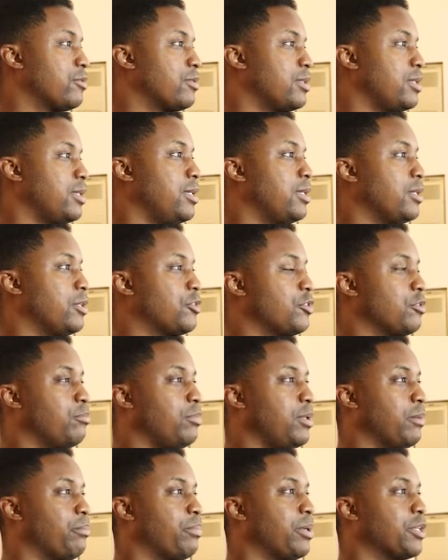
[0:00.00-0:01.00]
see here should
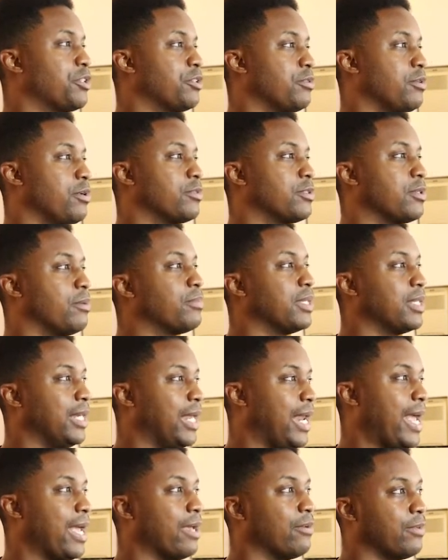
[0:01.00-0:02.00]
be a picture of something
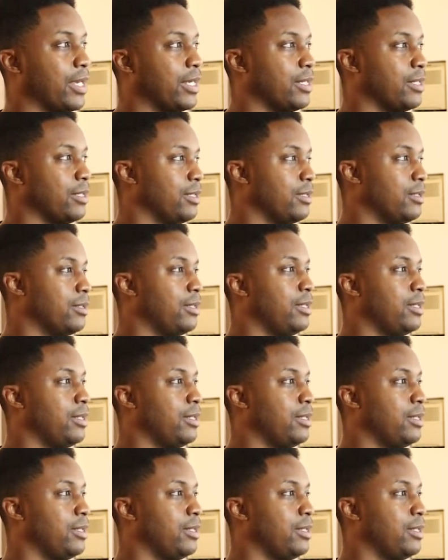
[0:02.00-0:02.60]
that I have edited.